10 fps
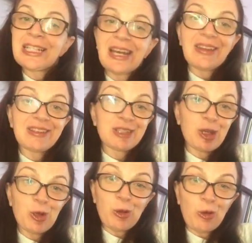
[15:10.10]
and there's
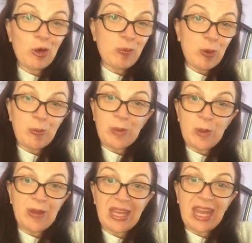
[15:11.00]
no horrible
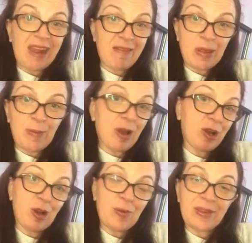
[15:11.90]
pubic hair in the
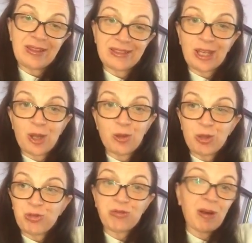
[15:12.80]
plug hole, and there's no
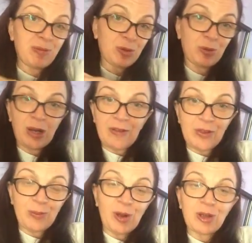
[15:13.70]
crumbs all over
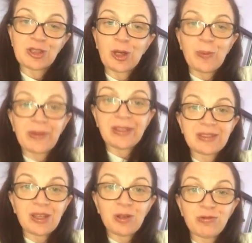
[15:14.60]
the worktop, and there's
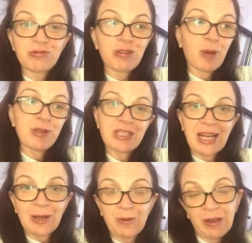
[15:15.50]
no rubbish
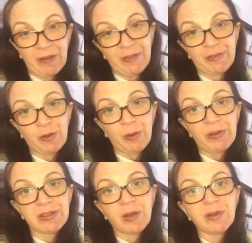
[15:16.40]
laying all over the floor, and
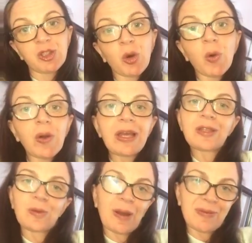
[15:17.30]
there's no toys
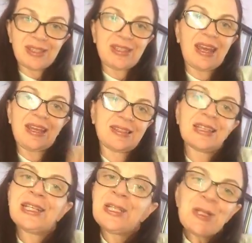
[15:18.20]
all up the stairs.
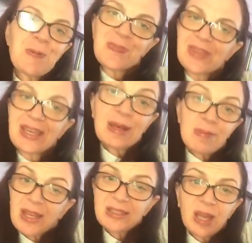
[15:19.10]
Get it
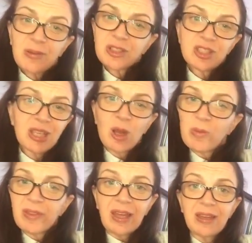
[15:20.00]
made up and just get on
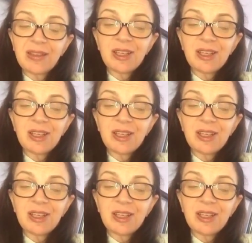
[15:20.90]
with it,